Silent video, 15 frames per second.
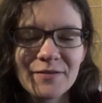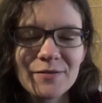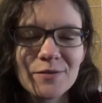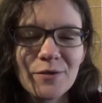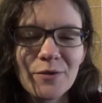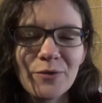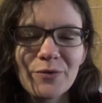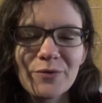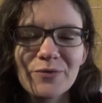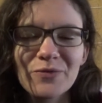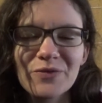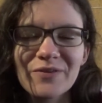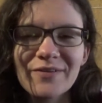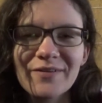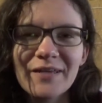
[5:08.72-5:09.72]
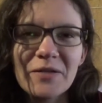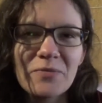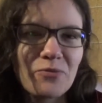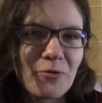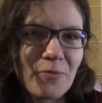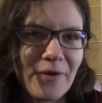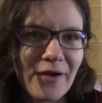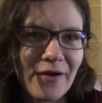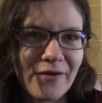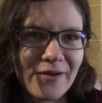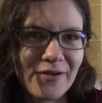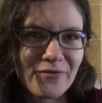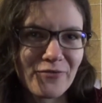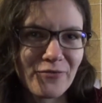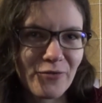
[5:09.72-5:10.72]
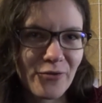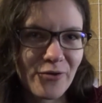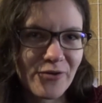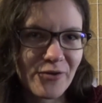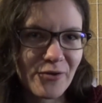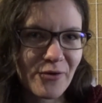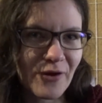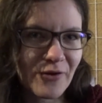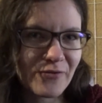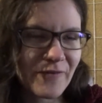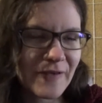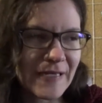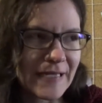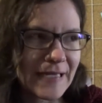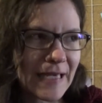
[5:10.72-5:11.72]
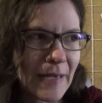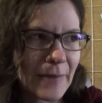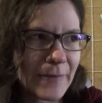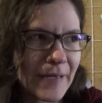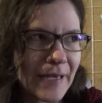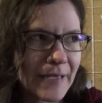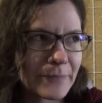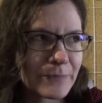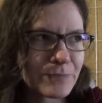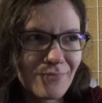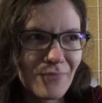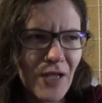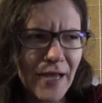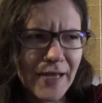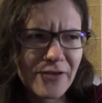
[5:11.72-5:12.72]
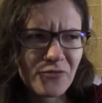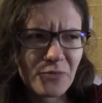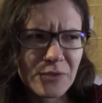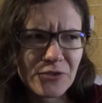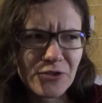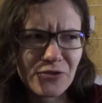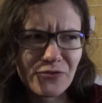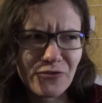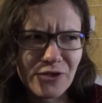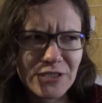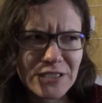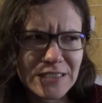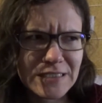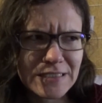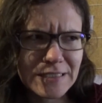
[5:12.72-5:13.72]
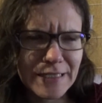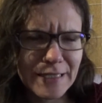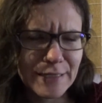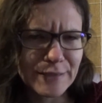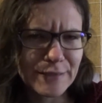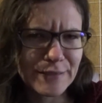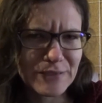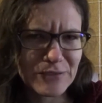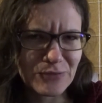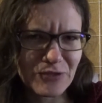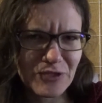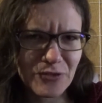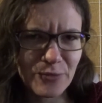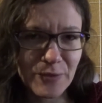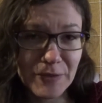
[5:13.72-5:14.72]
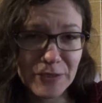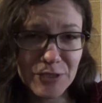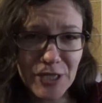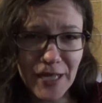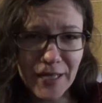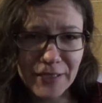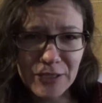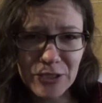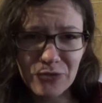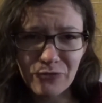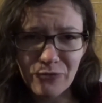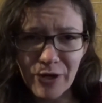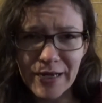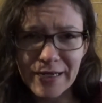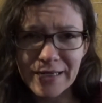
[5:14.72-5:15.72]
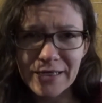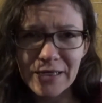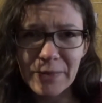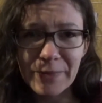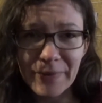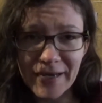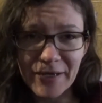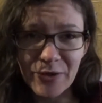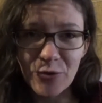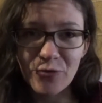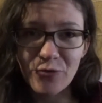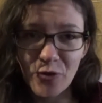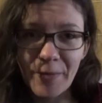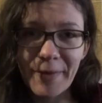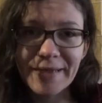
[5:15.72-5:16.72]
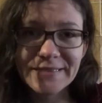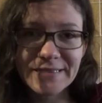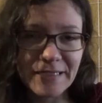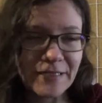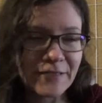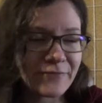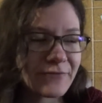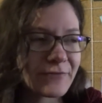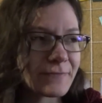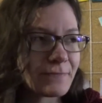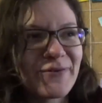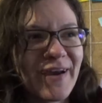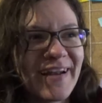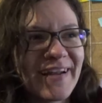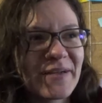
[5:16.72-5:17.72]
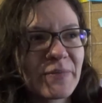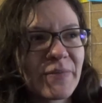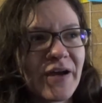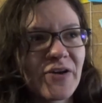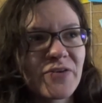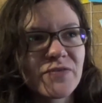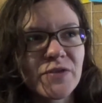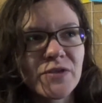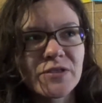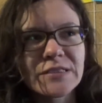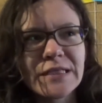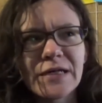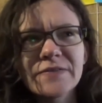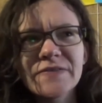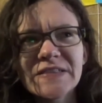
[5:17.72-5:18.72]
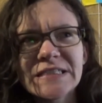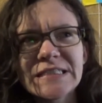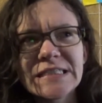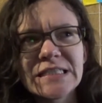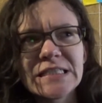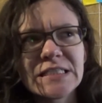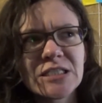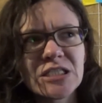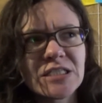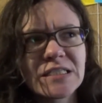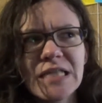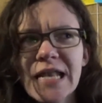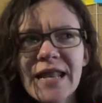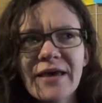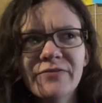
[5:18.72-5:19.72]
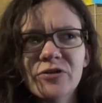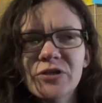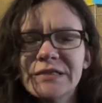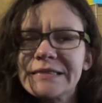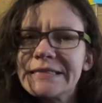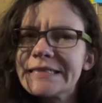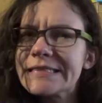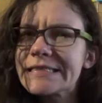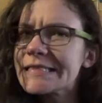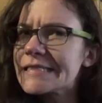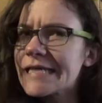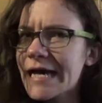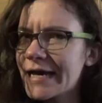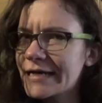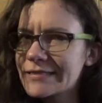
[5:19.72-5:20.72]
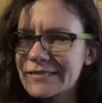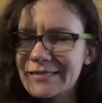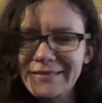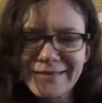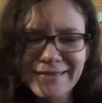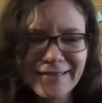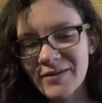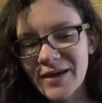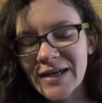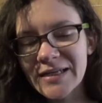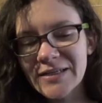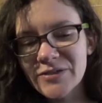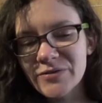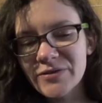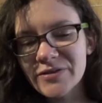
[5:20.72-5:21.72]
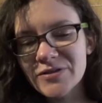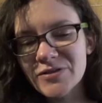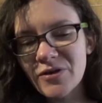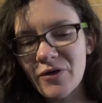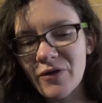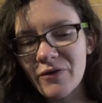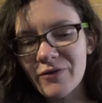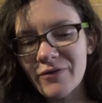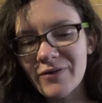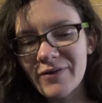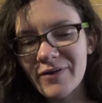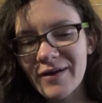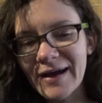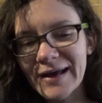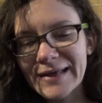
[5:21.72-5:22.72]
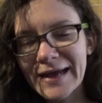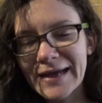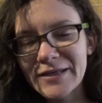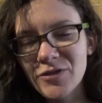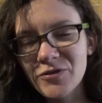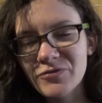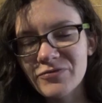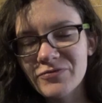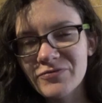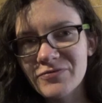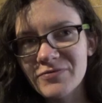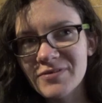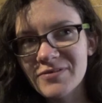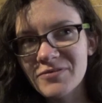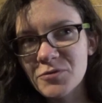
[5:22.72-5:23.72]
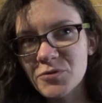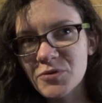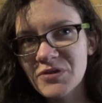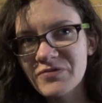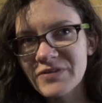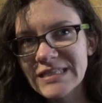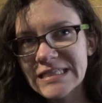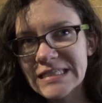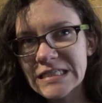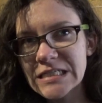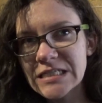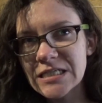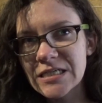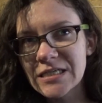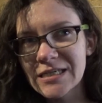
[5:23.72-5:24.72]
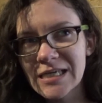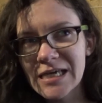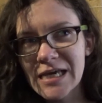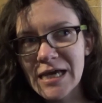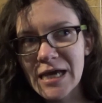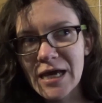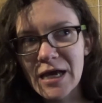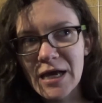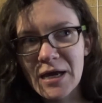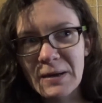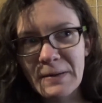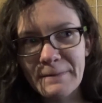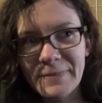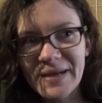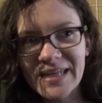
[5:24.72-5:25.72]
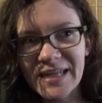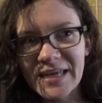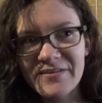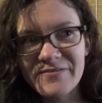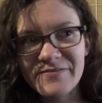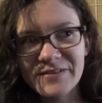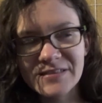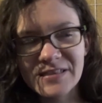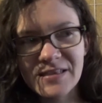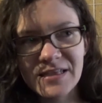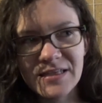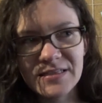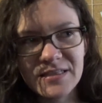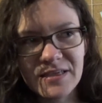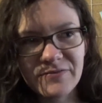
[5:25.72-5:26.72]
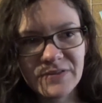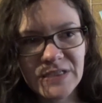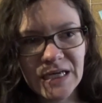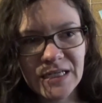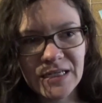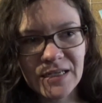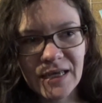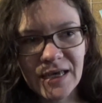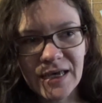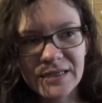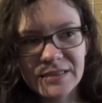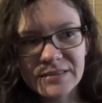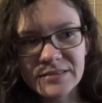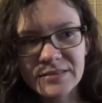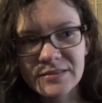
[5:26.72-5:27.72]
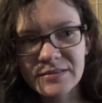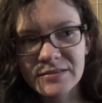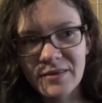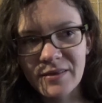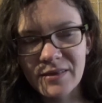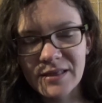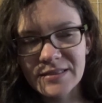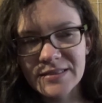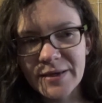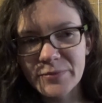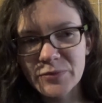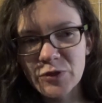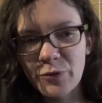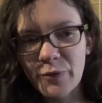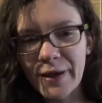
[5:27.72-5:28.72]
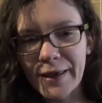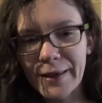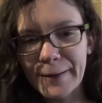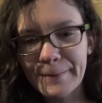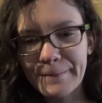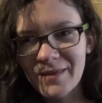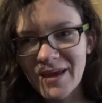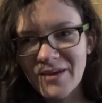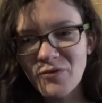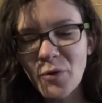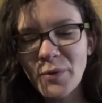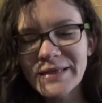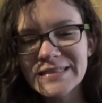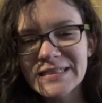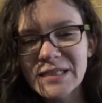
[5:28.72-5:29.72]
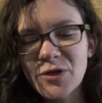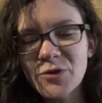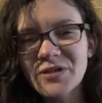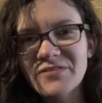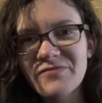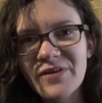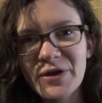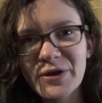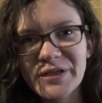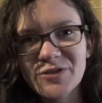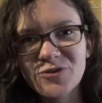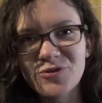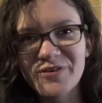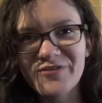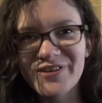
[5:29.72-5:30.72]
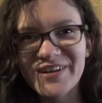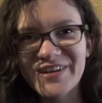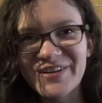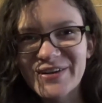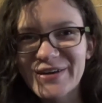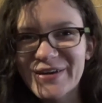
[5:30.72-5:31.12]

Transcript: So, in preparing for the crowdfunding campaign, I have been confronted again this week with the challenge of writing a bio for myself. Writing a bio for yourself is just never an easy task. And in doing so, I kind of revisited my life and the things I've done and the things I'm doing. I've always looked very driven